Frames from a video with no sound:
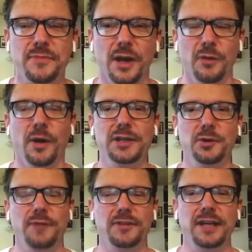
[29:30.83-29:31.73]
Otherwise,
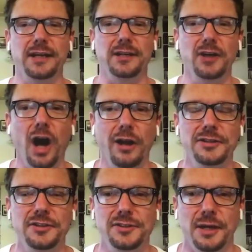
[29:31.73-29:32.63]
you'll have to take a
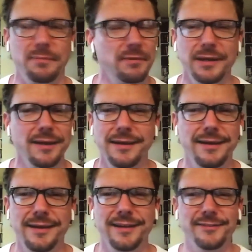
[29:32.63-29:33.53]
collagen supplement.
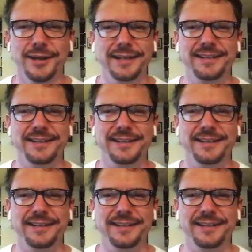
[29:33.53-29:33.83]
What?